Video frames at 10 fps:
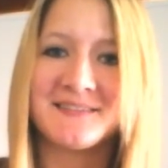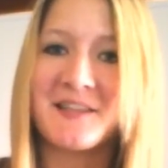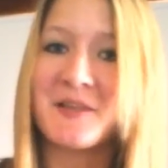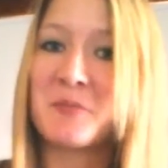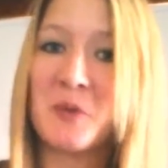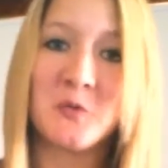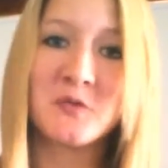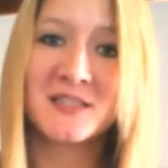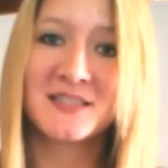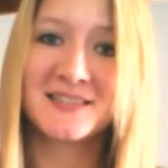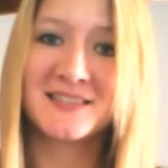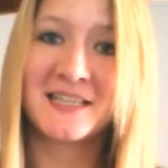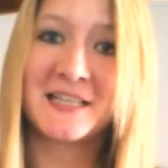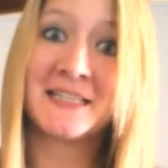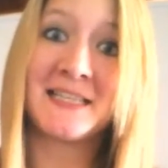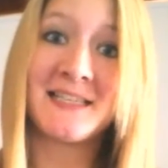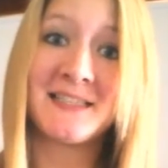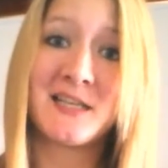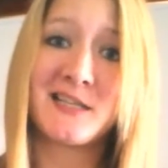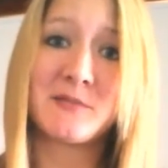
the most to clean